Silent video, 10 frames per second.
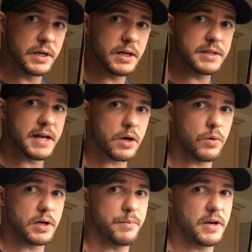Is that
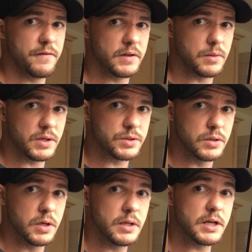going to benefit the
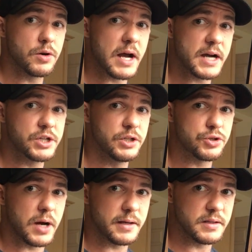muscle that you're actually
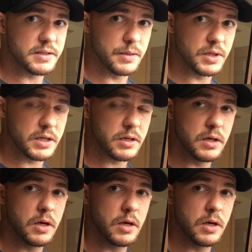trying to stimulate?